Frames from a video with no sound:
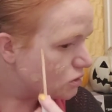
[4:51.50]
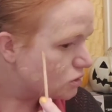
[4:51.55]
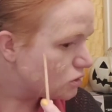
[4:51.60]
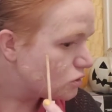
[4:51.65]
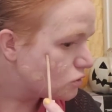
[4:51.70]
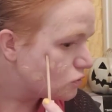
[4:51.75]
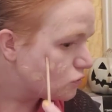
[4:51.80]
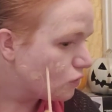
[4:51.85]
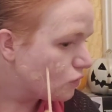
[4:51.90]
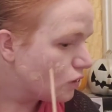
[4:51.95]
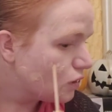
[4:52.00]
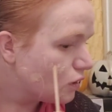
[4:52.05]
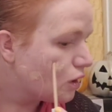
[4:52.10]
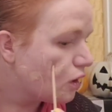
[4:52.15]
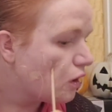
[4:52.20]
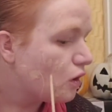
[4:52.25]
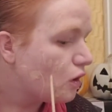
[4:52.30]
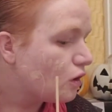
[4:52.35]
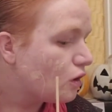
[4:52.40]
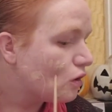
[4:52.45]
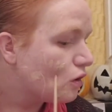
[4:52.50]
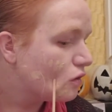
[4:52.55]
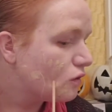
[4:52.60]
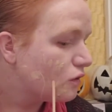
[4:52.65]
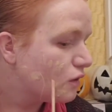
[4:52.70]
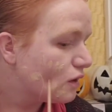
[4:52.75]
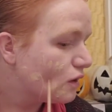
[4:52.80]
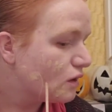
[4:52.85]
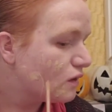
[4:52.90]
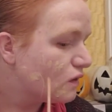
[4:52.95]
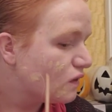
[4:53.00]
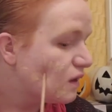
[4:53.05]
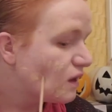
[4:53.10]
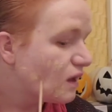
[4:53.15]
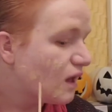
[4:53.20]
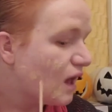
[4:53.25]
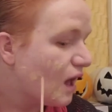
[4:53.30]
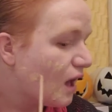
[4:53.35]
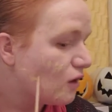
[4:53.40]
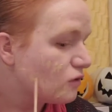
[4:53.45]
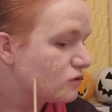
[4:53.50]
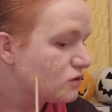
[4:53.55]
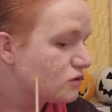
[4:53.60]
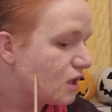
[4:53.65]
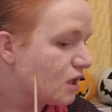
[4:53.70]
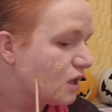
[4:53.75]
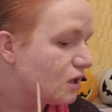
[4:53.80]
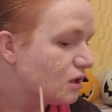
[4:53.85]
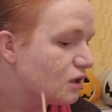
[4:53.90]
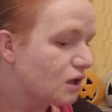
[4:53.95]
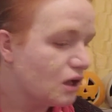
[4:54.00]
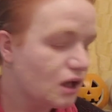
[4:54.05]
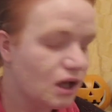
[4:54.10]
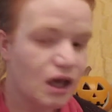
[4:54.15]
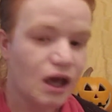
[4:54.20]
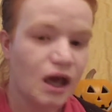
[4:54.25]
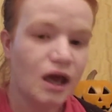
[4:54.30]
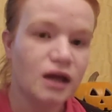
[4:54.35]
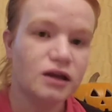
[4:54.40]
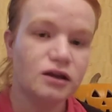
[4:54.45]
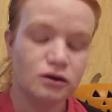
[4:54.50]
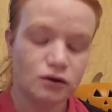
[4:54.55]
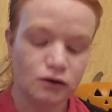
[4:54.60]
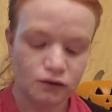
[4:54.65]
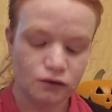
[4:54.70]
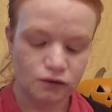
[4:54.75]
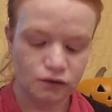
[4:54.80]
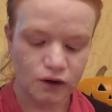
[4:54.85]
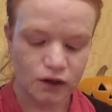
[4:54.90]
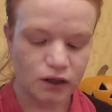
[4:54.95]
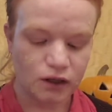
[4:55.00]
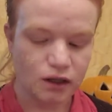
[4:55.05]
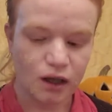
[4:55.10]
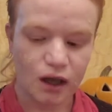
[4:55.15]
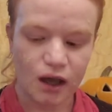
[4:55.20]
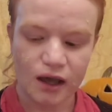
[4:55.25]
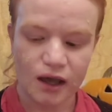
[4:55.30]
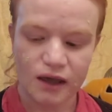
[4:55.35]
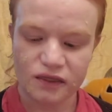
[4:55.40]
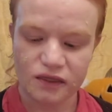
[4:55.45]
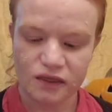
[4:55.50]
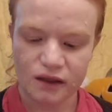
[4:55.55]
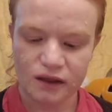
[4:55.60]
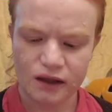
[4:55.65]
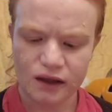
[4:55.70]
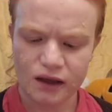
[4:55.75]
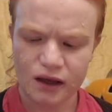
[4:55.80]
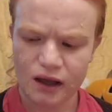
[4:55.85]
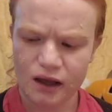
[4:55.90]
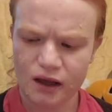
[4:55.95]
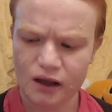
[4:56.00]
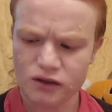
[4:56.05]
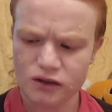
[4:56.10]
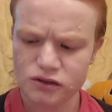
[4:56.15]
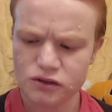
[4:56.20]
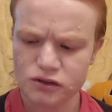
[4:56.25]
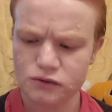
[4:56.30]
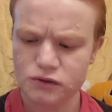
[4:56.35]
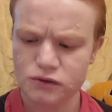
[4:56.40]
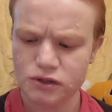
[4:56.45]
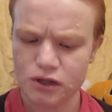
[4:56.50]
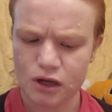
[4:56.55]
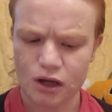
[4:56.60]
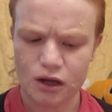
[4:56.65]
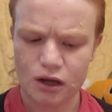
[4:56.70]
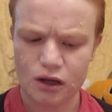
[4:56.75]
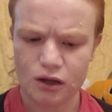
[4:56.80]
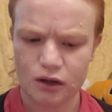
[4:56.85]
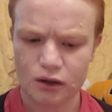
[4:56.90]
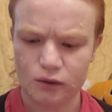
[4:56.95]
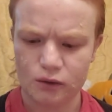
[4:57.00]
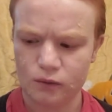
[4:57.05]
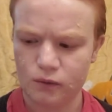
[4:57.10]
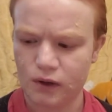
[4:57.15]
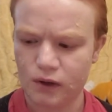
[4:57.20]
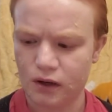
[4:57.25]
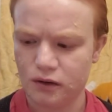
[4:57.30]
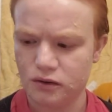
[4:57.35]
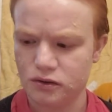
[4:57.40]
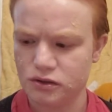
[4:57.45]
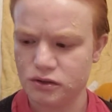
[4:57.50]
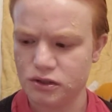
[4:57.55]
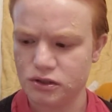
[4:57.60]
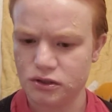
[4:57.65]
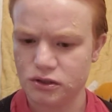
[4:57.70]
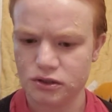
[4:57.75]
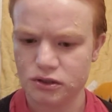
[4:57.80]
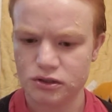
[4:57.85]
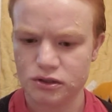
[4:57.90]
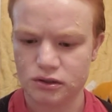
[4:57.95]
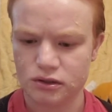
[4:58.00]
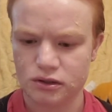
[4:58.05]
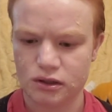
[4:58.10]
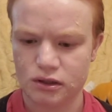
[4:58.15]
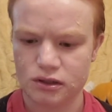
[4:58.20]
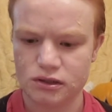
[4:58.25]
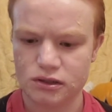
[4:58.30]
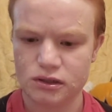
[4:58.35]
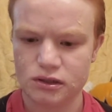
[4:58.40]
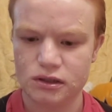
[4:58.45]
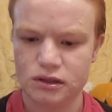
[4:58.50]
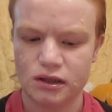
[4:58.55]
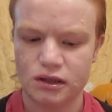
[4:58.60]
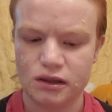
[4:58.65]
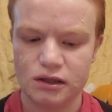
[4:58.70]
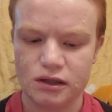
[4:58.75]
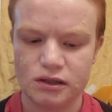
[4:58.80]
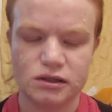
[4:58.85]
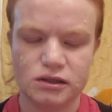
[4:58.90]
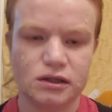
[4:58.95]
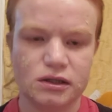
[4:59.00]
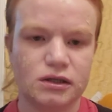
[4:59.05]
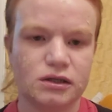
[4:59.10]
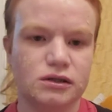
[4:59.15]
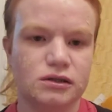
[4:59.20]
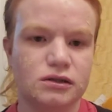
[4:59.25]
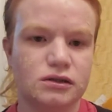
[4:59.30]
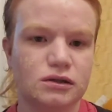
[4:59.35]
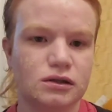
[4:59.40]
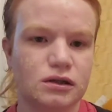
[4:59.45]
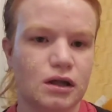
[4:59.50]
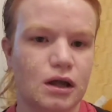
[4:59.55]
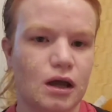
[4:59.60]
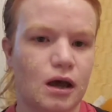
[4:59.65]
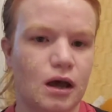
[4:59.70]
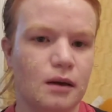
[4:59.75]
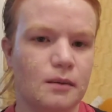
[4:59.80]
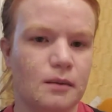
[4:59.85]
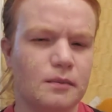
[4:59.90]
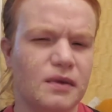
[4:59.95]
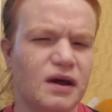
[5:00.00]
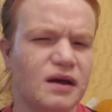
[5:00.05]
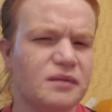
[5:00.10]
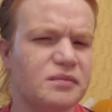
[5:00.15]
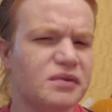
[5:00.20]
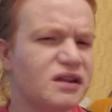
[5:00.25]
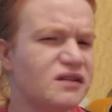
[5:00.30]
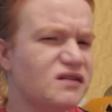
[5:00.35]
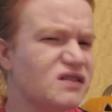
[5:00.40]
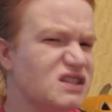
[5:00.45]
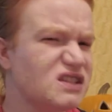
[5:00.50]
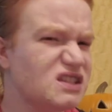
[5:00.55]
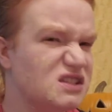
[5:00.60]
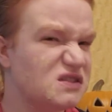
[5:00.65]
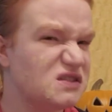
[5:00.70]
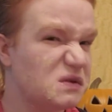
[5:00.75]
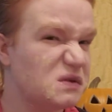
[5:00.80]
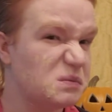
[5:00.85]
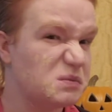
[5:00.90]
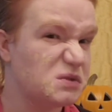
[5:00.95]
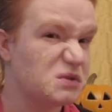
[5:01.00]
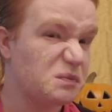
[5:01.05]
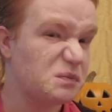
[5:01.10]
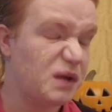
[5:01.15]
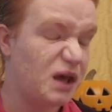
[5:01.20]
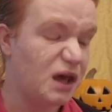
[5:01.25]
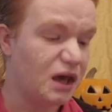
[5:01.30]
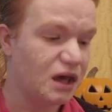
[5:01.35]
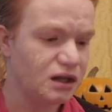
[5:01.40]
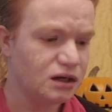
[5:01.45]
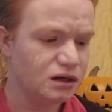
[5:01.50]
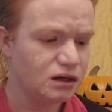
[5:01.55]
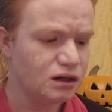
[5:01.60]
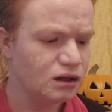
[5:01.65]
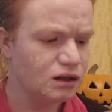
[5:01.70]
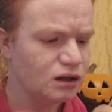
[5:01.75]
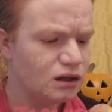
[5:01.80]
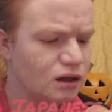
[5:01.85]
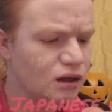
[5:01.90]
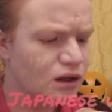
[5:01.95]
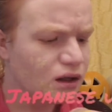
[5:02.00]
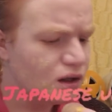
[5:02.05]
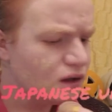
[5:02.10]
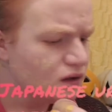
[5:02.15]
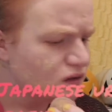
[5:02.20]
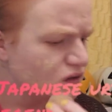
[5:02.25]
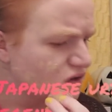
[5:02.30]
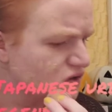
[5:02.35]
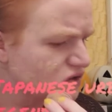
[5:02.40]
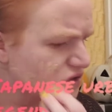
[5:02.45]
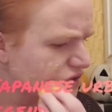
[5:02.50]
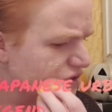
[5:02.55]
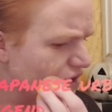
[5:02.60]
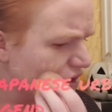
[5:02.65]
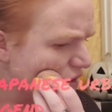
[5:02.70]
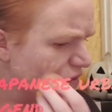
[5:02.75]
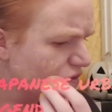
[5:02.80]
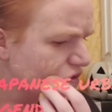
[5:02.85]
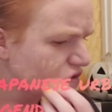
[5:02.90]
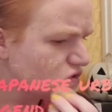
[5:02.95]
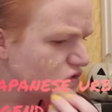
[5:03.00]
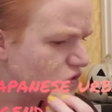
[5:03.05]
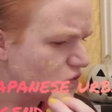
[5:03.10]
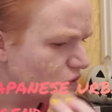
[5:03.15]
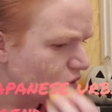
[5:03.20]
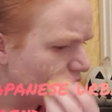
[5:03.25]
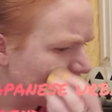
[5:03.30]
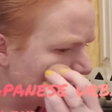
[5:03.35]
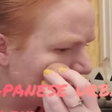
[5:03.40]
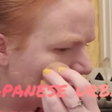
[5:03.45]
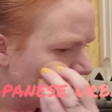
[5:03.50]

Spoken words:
a story called The Cow's Head. And you know, funny, I think I also saw when I was researching this that there's a, I believe it's from Japan. There's another story